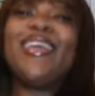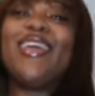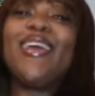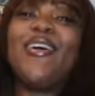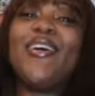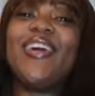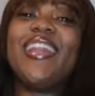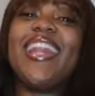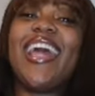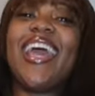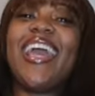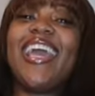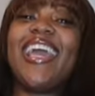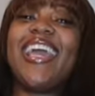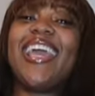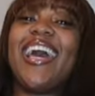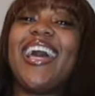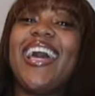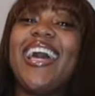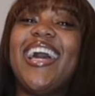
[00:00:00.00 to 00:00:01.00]
cute. Like,
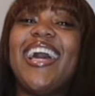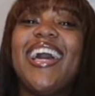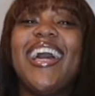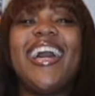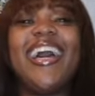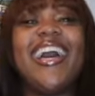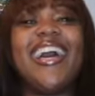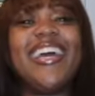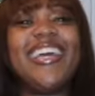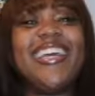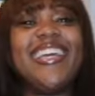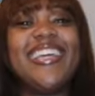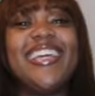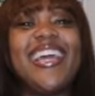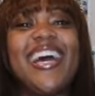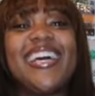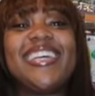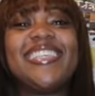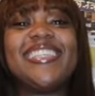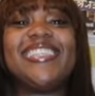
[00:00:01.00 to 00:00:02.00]
yeah.
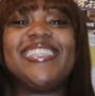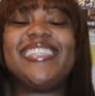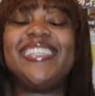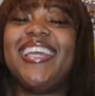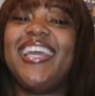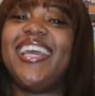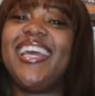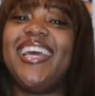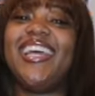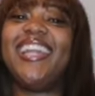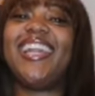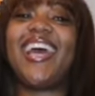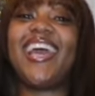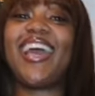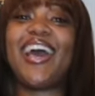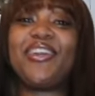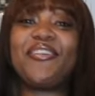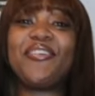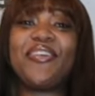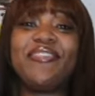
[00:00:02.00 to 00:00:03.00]
Y'all see it. Like,
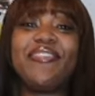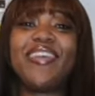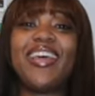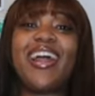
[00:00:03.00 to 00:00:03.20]
I don't even,